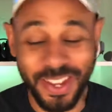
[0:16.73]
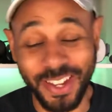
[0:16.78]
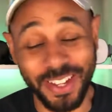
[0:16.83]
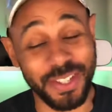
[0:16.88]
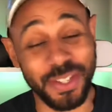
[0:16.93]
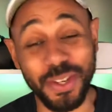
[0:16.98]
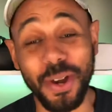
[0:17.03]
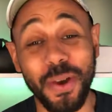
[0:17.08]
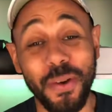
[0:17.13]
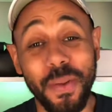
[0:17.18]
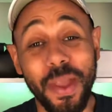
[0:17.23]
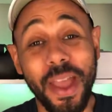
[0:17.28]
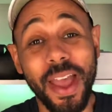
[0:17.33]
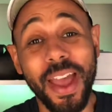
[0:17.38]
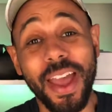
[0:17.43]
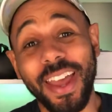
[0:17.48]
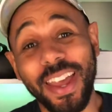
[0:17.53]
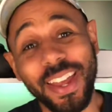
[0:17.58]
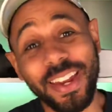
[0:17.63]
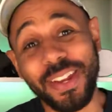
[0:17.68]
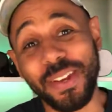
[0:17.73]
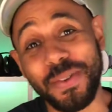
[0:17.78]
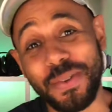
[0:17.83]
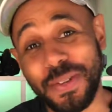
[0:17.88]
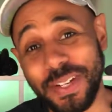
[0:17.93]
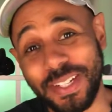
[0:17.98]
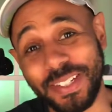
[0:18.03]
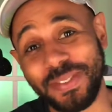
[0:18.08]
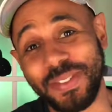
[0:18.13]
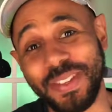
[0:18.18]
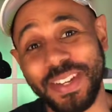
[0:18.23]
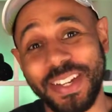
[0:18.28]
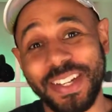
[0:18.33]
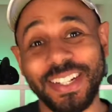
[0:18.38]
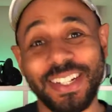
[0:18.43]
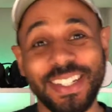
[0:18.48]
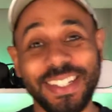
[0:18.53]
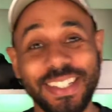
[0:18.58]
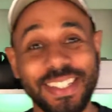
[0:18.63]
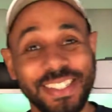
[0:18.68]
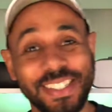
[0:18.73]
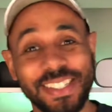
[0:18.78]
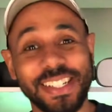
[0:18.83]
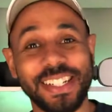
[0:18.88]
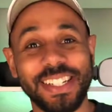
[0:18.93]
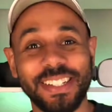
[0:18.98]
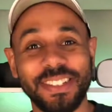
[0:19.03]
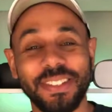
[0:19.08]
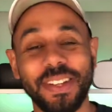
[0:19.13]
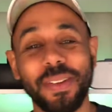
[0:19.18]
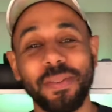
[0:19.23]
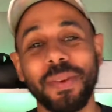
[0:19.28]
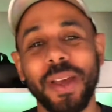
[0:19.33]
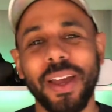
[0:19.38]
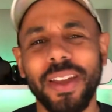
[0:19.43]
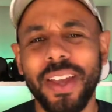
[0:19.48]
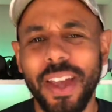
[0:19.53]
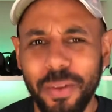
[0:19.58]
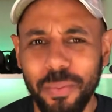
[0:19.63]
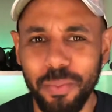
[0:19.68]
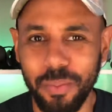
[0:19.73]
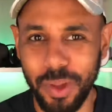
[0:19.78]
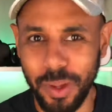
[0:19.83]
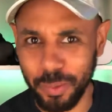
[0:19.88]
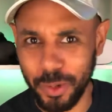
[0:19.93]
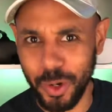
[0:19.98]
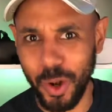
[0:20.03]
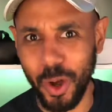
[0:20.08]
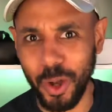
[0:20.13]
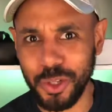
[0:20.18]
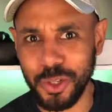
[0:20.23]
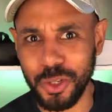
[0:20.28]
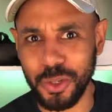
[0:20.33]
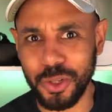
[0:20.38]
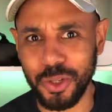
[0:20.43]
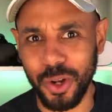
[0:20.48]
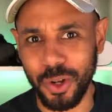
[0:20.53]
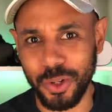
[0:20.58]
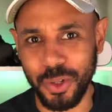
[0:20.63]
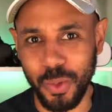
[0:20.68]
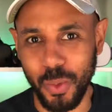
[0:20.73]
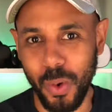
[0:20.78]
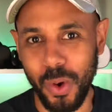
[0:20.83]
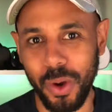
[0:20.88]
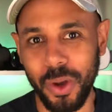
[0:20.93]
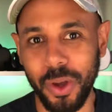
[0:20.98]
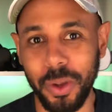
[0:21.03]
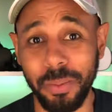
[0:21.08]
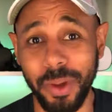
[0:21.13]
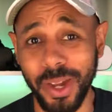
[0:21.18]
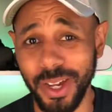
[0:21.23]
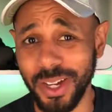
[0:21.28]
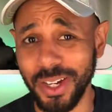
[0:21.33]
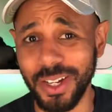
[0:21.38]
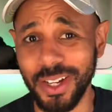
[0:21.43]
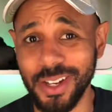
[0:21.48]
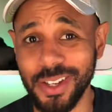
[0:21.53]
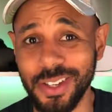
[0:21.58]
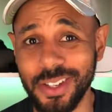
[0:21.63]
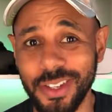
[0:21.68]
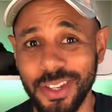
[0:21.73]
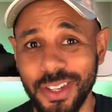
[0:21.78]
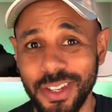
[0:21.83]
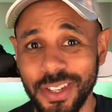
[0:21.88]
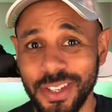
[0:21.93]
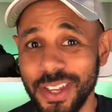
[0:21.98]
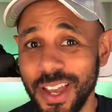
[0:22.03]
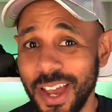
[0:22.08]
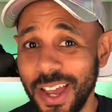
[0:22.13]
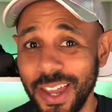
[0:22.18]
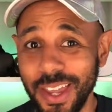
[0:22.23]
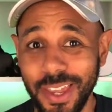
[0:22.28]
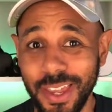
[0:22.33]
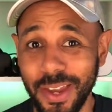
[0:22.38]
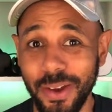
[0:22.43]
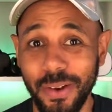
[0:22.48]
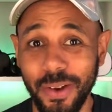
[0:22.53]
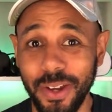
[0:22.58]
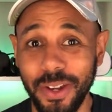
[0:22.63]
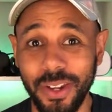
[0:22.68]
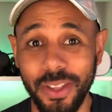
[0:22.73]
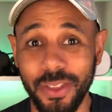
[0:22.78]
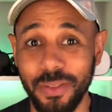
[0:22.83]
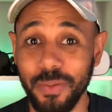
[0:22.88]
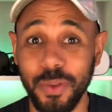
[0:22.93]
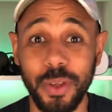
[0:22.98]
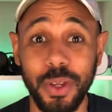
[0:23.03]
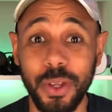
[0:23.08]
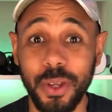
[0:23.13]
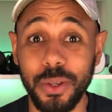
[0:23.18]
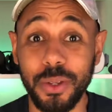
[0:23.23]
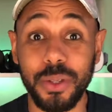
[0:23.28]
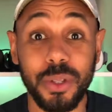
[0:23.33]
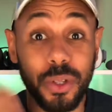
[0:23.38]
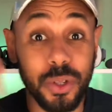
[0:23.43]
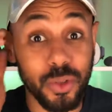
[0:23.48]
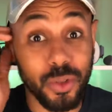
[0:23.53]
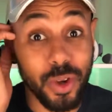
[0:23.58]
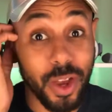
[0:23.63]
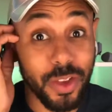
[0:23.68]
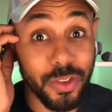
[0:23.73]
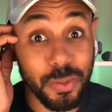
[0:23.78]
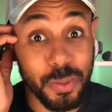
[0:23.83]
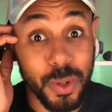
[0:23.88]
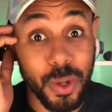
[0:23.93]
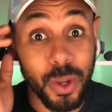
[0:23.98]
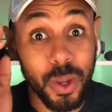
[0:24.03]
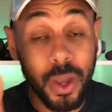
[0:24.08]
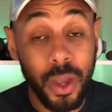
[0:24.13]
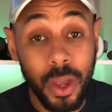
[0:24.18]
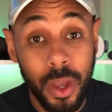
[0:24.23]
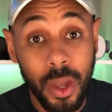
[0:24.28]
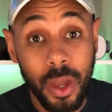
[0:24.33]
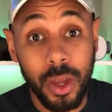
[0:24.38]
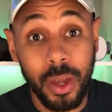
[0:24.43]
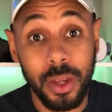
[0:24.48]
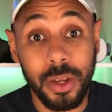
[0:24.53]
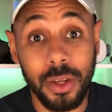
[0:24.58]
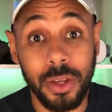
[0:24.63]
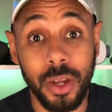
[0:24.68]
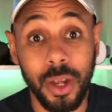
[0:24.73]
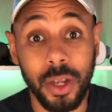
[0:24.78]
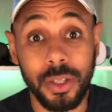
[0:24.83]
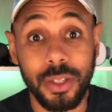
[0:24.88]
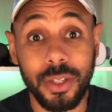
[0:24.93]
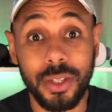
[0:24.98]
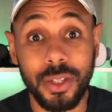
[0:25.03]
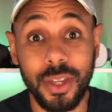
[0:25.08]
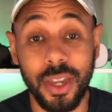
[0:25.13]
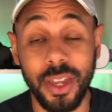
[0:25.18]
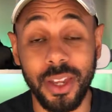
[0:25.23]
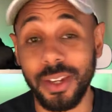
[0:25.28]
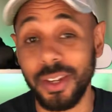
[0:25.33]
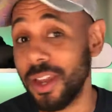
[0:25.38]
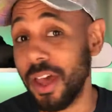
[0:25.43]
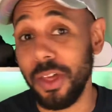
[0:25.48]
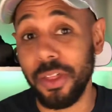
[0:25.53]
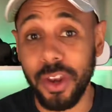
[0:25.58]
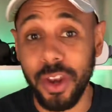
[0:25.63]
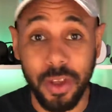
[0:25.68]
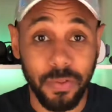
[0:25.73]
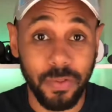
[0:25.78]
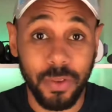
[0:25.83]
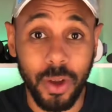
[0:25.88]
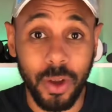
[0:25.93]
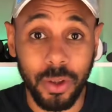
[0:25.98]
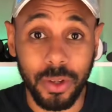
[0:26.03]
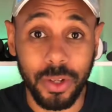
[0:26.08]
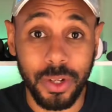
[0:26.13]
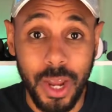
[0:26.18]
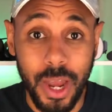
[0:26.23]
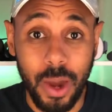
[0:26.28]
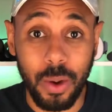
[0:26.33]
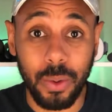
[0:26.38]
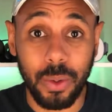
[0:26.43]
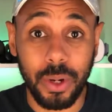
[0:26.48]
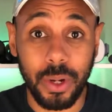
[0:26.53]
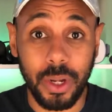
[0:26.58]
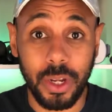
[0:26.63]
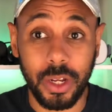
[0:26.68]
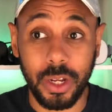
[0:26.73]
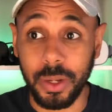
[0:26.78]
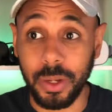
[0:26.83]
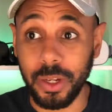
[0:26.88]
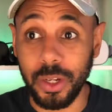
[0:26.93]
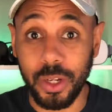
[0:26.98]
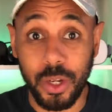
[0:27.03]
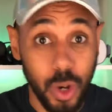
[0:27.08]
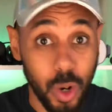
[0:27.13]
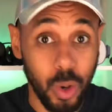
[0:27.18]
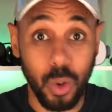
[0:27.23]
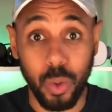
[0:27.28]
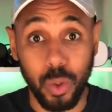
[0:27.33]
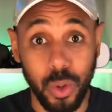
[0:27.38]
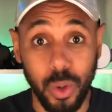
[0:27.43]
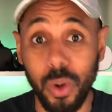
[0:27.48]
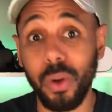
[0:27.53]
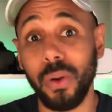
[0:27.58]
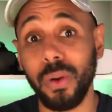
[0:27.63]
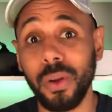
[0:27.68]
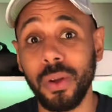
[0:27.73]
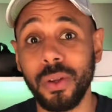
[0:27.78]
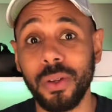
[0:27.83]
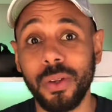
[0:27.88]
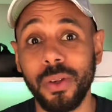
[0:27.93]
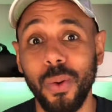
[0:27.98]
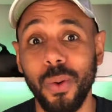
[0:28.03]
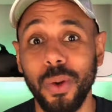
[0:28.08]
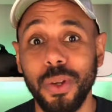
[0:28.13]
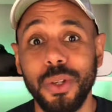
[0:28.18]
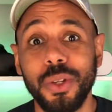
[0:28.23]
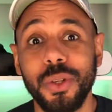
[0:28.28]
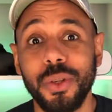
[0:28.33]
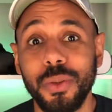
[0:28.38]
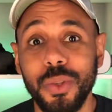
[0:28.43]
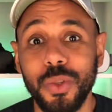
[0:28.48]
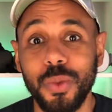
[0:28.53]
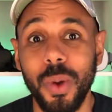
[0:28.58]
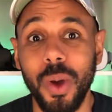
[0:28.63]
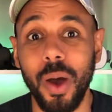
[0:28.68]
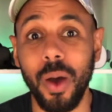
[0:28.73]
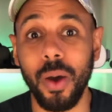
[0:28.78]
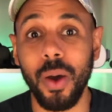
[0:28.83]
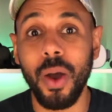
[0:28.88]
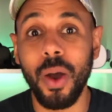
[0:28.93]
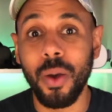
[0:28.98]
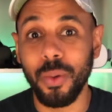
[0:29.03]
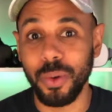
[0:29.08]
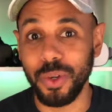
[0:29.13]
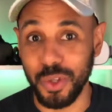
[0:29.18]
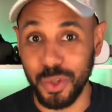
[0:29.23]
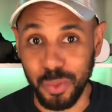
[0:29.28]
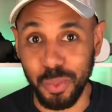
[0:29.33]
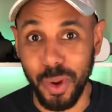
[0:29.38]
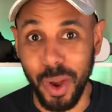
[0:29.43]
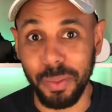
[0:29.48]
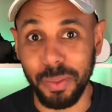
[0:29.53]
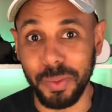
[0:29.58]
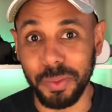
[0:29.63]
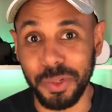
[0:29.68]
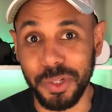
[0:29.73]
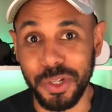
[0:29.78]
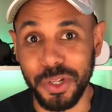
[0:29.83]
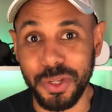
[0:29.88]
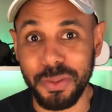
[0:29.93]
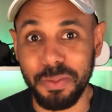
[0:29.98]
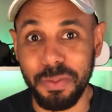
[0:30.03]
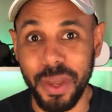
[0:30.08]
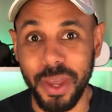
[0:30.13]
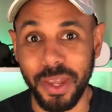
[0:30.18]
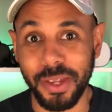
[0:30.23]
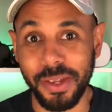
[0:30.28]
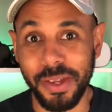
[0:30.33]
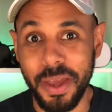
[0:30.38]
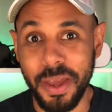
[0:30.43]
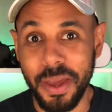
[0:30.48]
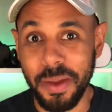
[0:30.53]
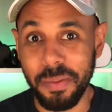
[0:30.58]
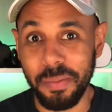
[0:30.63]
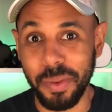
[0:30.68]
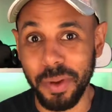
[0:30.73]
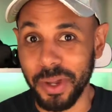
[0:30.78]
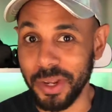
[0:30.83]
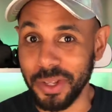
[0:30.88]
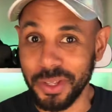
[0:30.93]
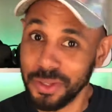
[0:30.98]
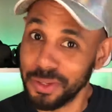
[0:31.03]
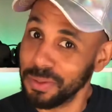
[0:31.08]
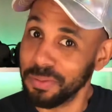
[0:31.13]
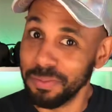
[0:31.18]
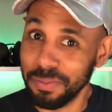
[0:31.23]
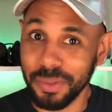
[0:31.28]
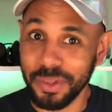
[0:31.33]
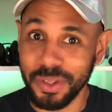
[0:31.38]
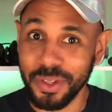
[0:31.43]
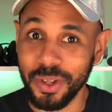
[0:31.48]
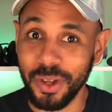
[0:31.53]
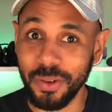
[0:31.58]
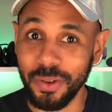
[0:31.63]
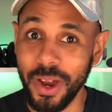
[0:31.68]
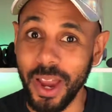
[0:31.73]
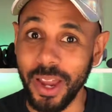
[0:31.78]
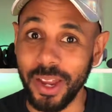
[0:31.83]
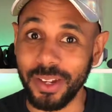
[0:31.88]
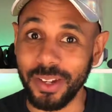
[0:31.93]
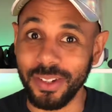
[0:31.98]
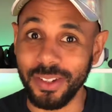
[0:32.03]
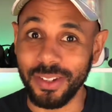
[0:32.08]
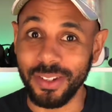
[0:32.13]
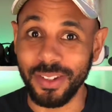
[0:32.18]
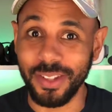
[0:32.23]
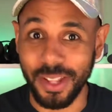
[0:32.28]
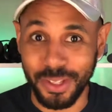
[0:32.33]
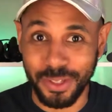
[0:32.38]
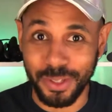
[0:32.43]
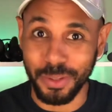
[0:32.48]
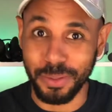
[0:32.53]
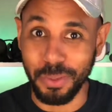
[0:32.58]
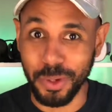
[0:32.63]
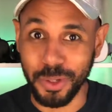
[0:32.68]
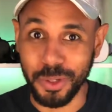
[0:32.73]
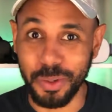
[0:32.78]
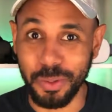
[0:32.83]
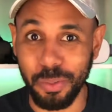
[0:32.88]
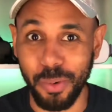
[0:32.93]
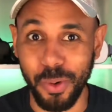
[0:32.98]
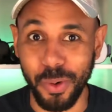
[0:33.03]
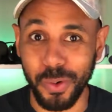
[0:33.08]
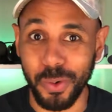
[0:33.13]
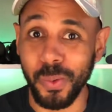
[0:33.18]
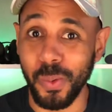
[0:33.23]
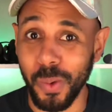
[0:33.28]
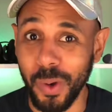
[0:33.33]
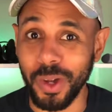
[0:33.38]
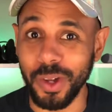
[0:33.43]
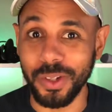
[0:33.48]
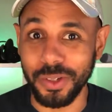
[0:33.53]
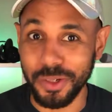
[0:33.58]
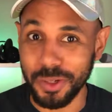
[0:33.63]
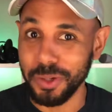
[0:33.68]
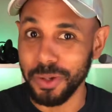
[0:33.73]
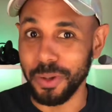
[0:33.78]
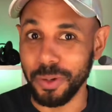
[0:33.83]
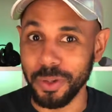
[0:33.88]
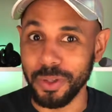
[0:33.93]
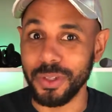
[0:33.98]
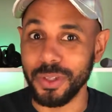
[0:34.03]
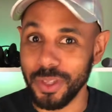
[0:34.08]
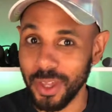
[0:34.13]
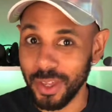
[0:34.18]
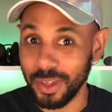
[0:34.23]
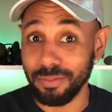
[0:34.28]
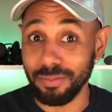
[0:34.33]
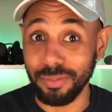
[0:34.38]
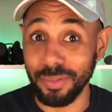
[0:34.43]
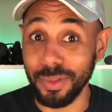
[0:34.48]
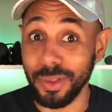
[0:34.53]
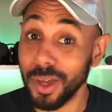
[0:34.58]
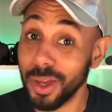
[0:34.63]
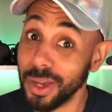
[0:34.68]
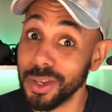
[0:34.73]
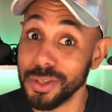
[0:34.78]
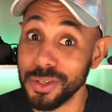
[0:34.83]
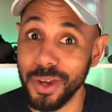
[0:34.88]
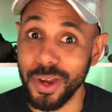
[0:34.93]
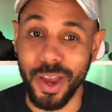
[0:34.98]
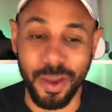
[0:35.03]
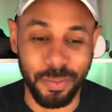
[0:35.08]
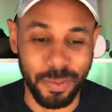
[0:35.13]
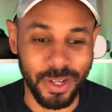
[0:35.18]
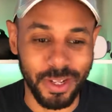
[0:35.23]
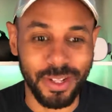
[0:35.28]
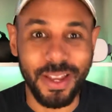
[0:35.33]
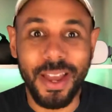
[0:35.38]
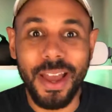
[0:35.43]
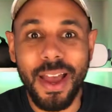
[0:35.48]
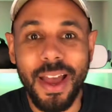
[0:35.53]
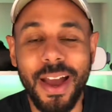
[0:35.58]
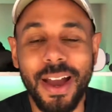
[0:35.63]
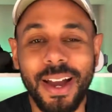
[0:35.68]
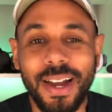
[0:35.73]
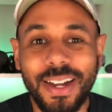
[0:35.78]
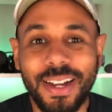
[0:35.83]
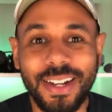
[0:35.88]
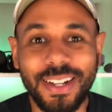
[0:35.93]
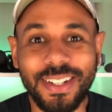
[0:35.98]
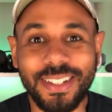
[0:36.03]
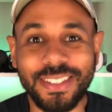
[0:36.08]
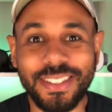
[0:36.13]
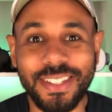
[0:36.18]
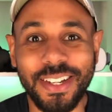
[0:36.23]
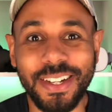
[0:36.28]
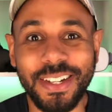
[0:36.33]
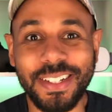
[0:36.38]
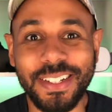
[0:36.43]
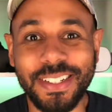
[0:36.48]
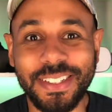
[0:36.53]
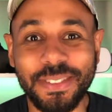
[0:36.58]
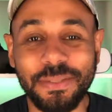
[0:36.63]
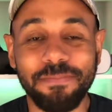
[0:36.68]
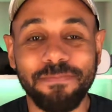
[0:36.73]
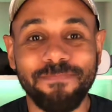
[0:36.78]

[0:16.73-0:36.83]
So, anyway, I'm going to also start to work on my uhs because I hear it in the videos and it drives me nuts. And now that I've called it out, I know you're going to as well, which is probably just me, but it's all right. That's the most important one, to notice that the uhs are happening. Uh,